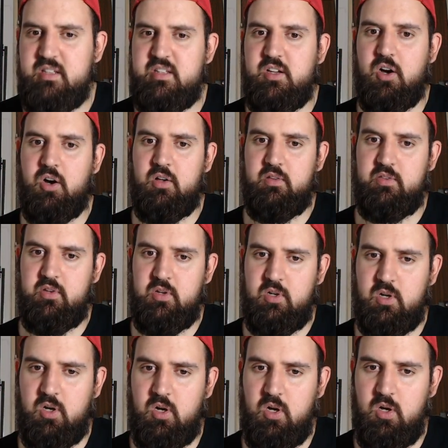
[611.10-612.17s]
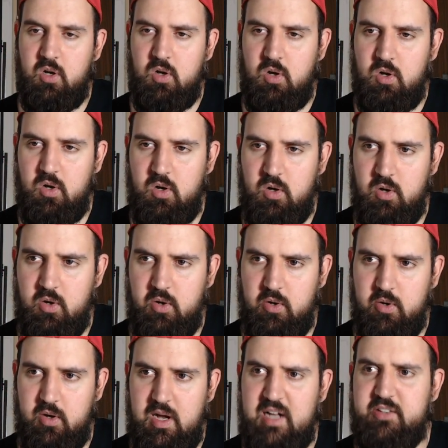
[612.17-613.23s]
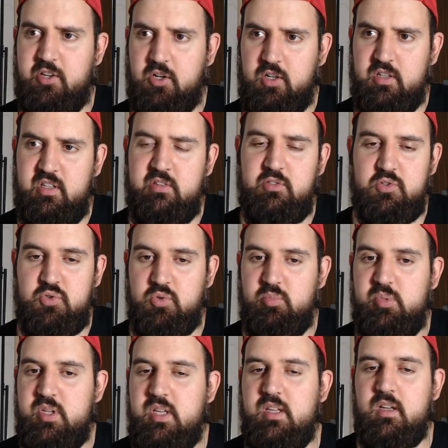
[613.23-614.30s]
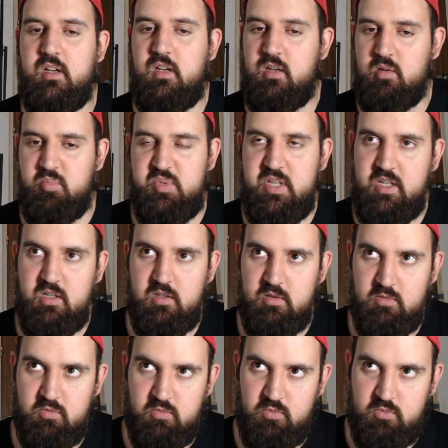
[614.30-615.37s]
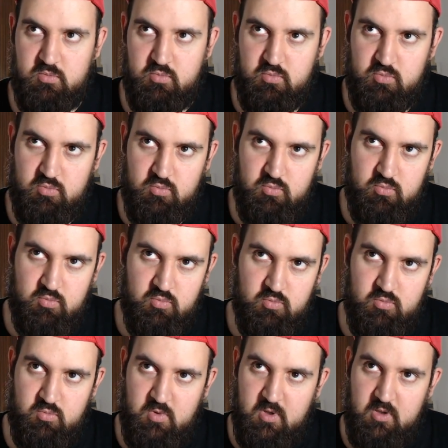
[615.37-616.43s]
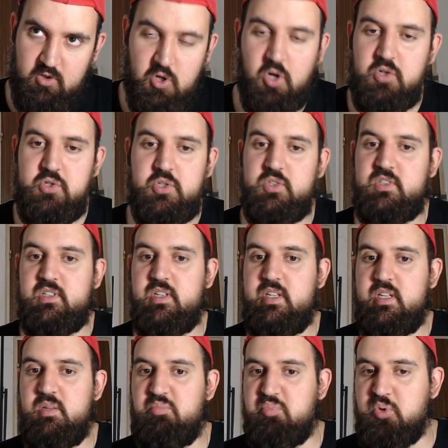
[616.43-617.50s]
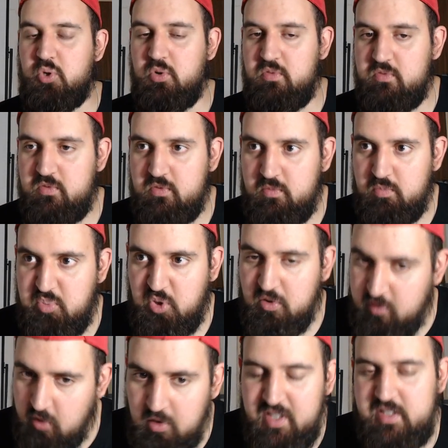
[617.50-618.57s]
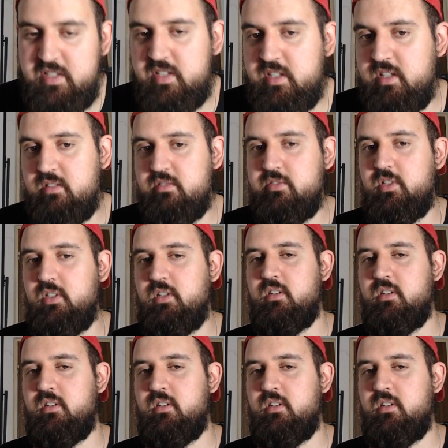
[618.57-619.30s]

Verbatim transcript: the other uh, alternative, which would be being consciously prov provocative,